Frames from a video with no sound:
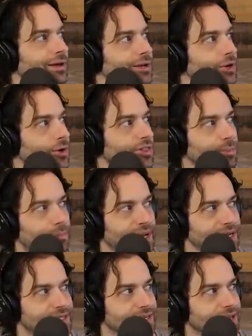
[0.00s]
You're the
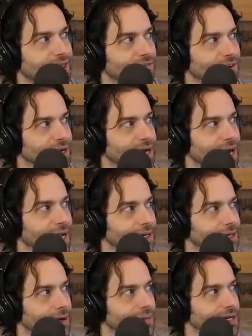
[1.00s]
pizza delivery guy
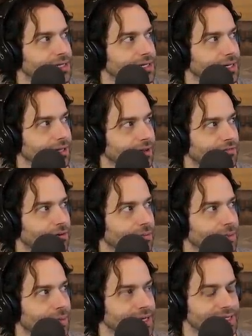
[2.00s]
coming to deliver
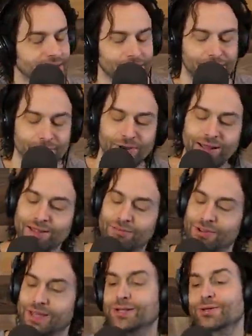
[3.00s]
me my dinner. Dude, I love
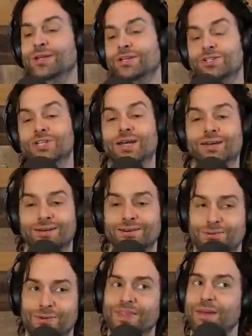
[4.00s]
when they do this shit.
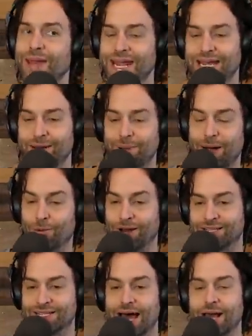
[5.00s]
When they make it about what
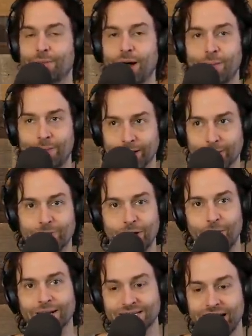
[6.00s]
it's not about, but you
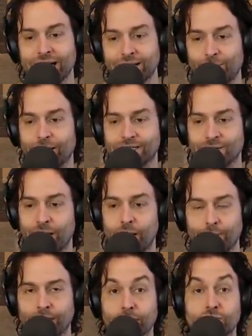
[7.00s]
know exactly what it's
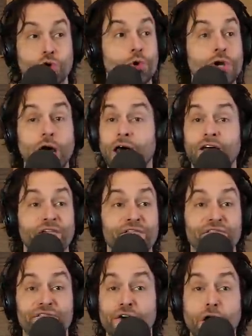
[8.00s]
about because you're not a
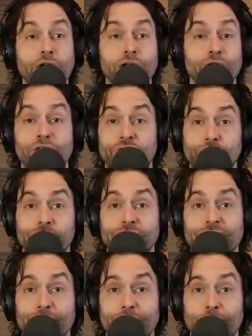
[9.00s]
fucking
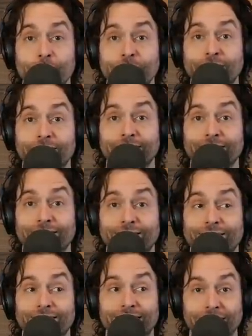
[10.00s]
three-year-old
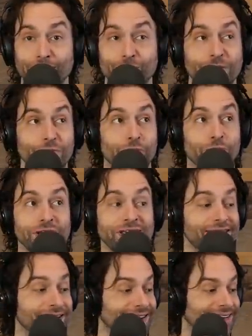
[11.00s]
and you can
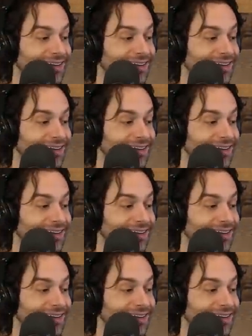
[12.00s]
read.